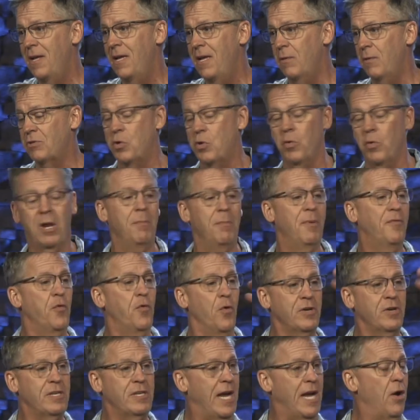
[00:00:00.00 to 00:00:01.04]
It was going on
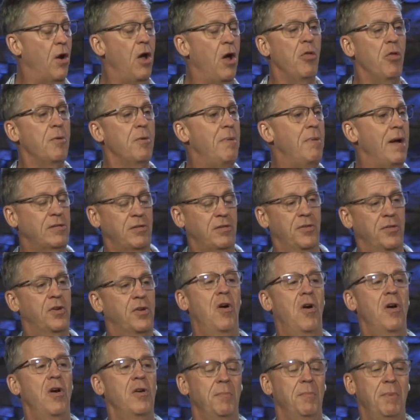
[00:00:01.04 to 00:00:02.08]
before Tyre, all the way back to the
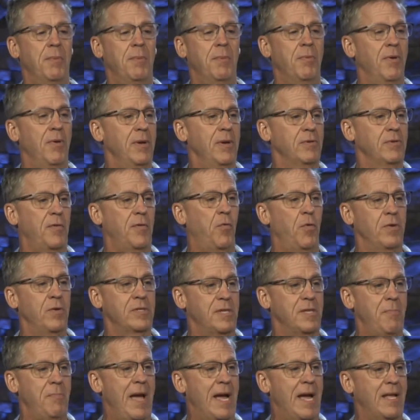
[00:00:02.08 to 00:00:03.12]
garden. Remember, it was, was
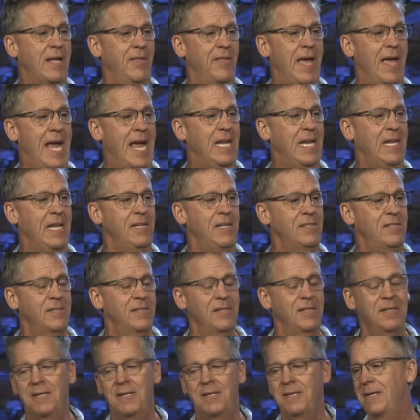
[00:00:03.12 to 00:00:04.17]
it back in the 80s
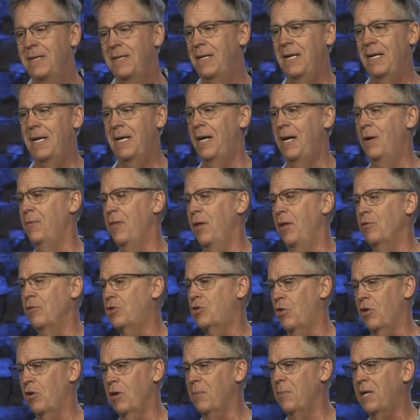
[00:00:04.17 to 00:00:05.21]
uh, when that whole
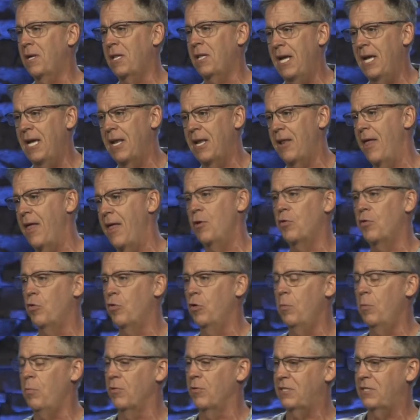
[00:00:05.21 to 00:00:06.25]
Shirley MacLaine and that whole
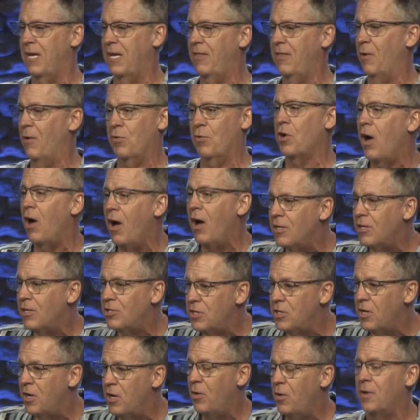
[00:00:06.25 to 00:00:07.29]
group were saying they were gods,
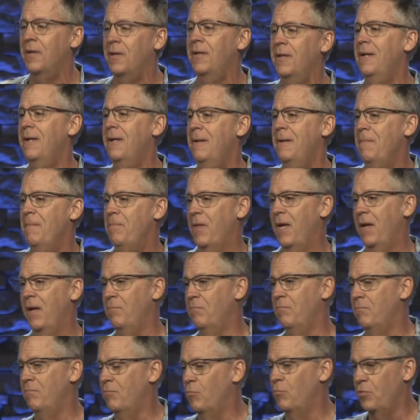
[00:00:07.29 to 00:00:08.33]
you know, and,
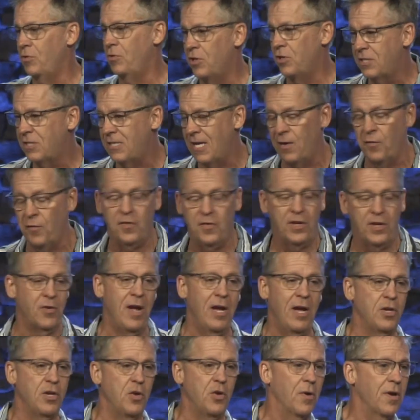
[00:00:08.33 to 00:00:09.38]
and you just had to figure
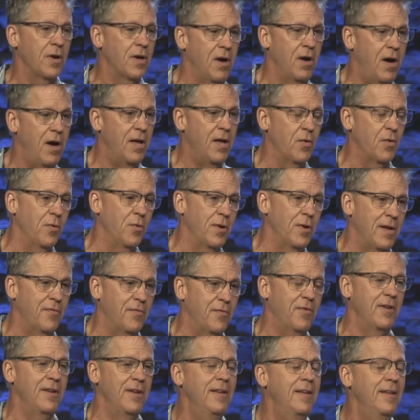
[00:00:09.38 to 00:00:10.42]
out you were a god or
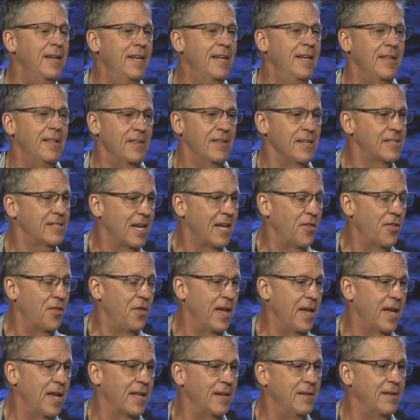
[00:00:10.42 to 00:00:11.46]
whatever and this kind of
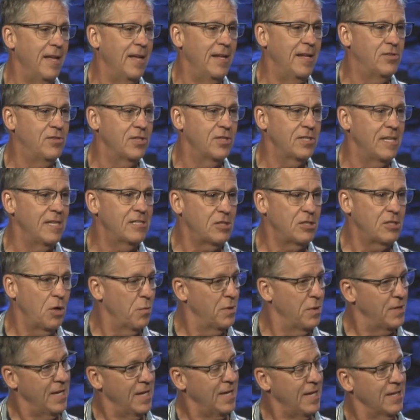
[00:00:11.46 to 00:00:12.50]
thing. And, and just, it's so
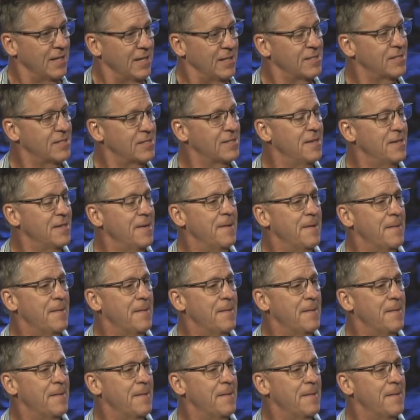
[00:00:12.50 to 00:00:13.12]
ridiculous.